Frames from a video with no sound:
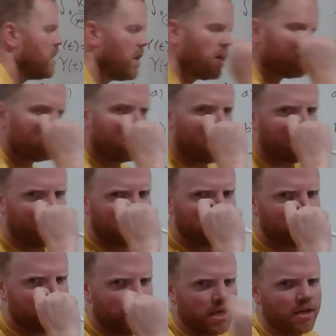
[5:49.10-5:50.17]
So that must
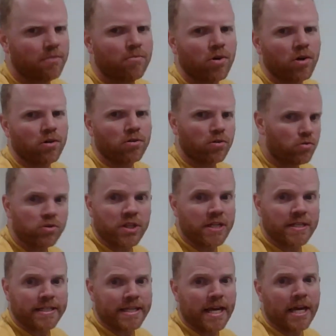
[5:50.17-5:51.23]
mean we're losing
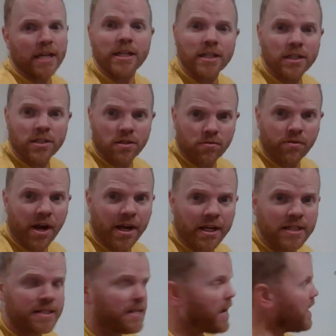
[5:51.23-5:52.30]
sand because the rate
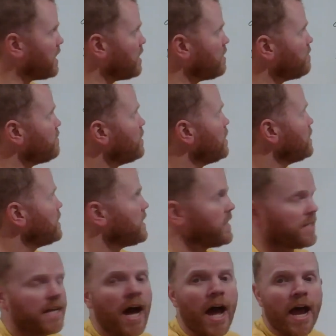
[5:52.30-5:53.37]
is negative, that the
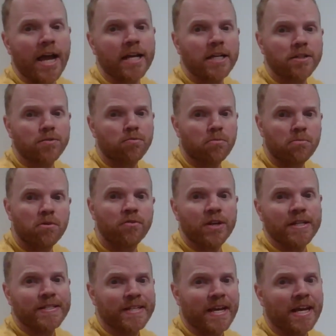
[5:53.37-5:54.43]
tide is removing
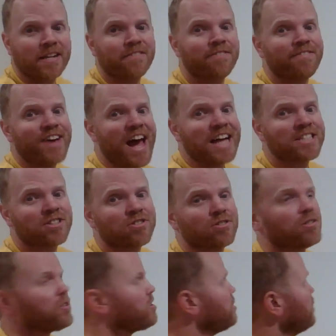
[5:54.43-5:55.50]
sand faster